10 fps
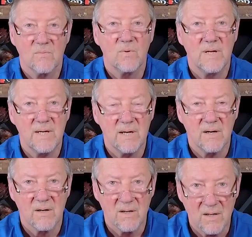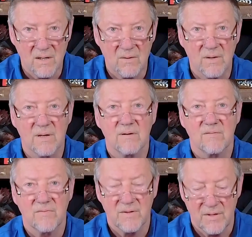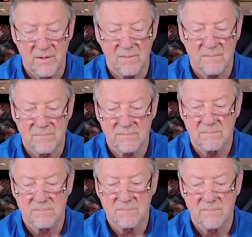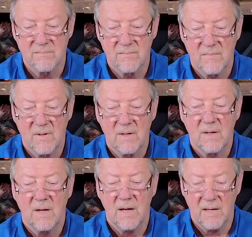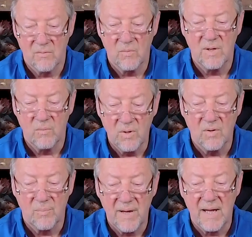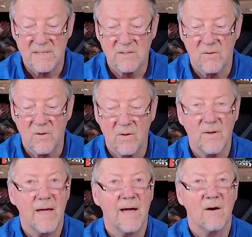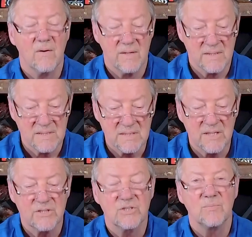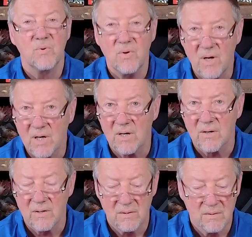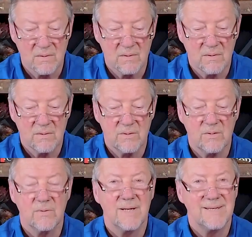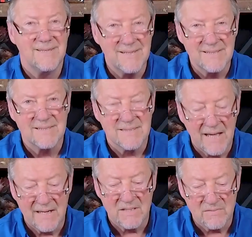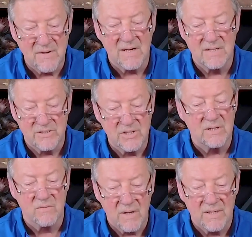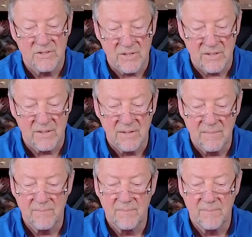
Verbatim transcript: We are hungry for you. And we will pass on our insatiable hunger to a dissatisfied generation,